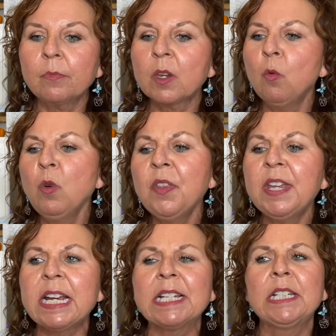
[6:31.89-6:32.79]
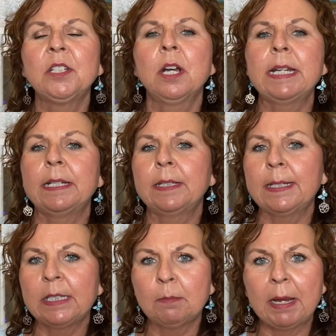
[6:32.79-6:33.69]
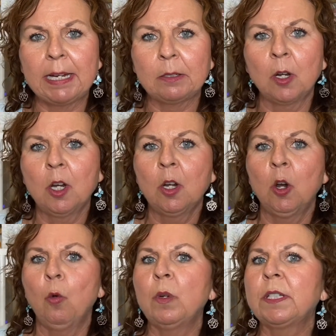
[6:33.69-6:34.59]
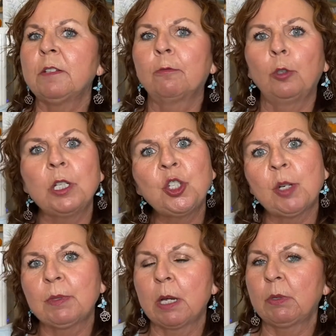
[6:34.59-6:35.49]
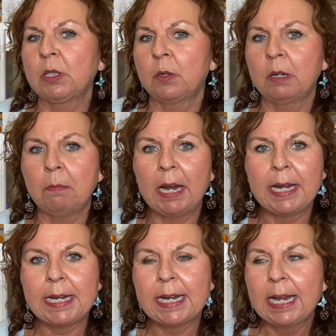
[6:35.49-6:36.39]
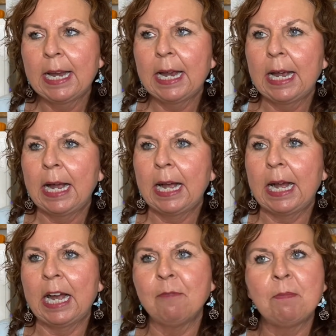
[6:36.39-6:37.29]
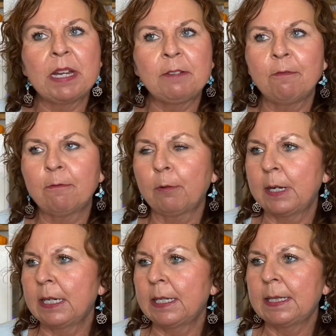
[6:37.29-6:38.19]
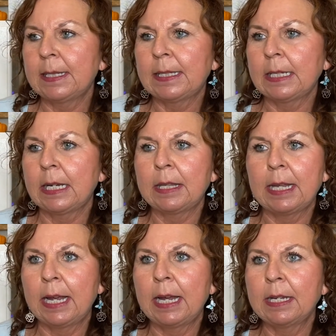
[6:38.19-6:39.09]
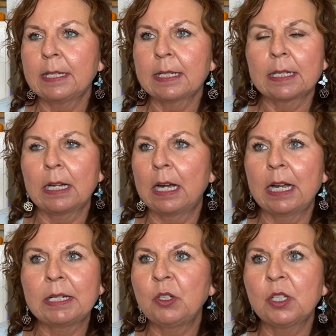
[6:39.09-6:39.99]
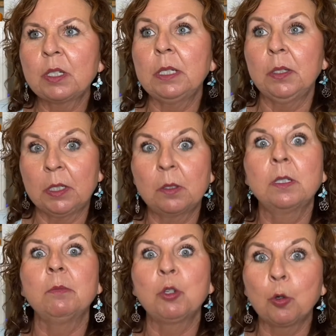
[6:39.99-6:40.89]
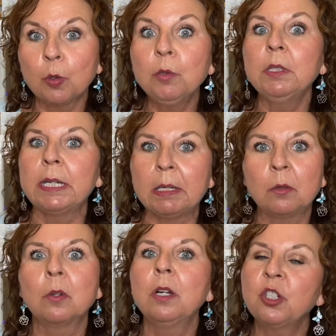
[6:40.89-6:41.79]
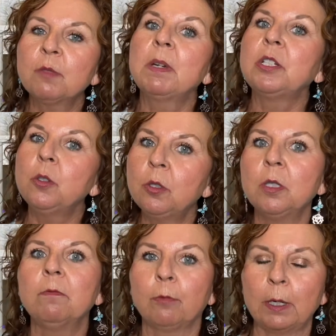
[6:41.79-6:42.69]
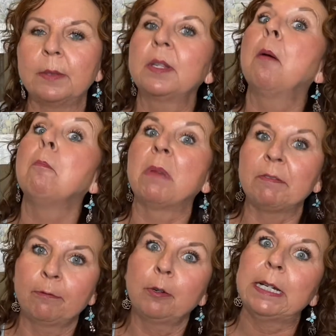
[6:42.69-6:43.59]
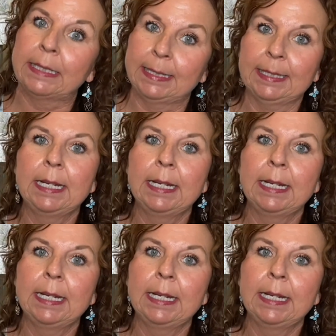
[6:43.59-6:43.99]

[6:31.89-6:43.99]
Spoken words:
one thing I did not anticipate was the friendships I was going to make. I've made friends that I just consider them truly, not just my YouTube friends, my friends.